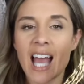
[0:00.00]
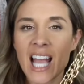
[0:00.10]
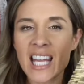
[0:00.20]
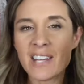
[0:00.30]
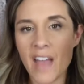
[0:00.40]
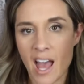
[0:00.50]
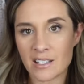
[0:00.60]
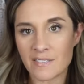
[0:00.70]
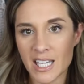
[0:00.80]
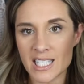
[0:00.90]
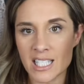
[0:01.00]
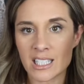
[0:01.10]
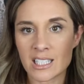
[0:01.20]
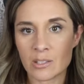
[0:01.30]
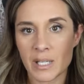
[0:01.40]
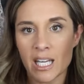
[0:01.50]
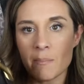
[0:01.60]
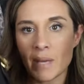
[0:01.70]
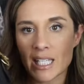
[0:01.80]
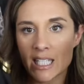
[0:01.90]
kind of elevates it a little bit
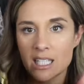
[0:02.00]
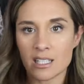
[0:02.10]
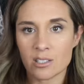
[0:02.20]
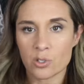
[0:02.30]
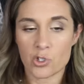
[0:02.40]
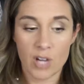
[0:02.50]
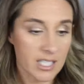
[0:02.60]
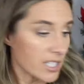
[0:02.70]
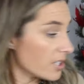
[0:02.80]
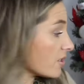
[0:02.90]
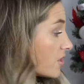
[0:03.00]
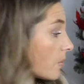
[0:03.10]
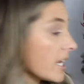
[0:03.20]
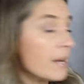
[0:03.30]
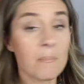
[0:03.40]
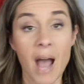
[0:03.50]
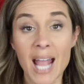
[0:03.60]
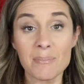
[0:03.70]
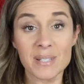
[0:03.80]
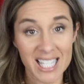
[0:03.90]
and makes it a little dressier. So in
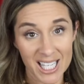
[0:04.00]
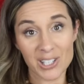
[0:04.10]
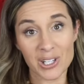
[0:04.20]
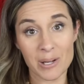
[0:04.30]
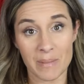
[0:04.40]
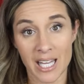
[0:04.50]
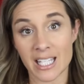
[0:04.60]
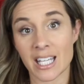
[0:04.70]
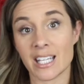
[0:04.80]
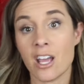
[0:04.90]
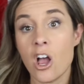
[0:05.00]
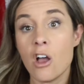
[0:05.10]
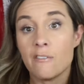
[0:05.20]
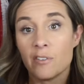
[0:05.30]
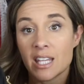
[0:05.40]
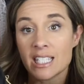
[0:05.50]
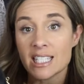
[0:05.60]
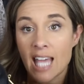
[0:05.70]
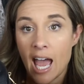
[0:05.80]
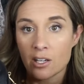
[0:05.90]
my particular opinion, for
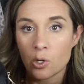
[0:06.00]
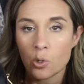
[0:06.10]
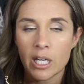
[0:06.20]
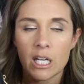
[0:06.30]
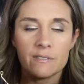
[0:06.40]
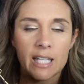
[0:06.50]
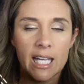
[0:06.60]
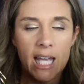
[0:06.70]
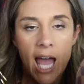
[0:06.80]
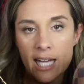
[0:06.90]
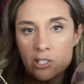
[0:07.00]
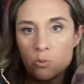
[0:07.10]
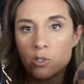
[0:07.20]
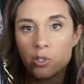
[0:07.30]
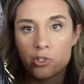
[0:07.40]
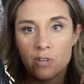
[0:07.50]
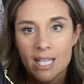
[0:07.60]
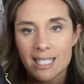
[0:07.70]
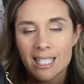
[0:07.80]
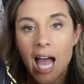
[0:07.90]
this category of like casual or
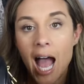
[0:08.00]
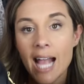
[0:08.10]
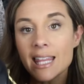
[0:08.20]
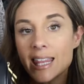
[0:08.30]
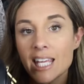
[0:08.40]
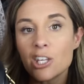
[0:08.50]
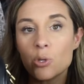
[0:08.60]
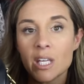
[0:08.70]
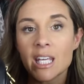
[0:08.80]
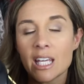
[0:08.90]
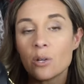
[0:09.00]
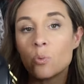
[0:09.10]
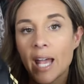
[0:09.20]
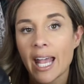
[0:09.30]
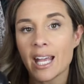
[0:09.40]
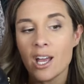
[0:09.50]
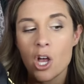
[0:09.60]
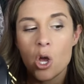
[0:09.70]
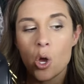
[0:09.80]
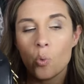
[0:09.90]
dressy, I think you can get away
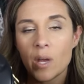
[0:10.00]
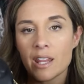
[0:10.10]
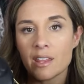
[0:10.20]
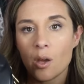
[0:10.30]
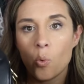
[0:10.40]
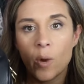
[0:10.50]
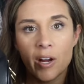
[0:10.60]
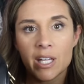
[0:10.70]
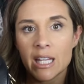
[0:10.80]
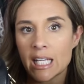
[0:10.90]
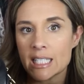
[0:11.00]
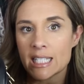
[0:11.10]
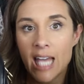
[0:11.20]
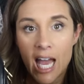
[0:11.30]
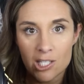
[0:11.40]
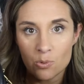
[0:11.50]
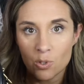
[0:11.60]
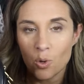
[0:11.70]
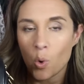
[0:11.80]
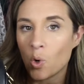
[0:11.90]
with wearing these
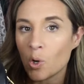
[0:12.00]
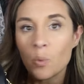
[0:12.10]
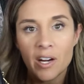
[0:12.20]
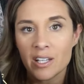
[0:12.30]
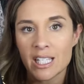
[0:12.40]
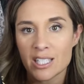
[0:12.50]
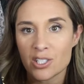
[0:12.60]
casual or wearing these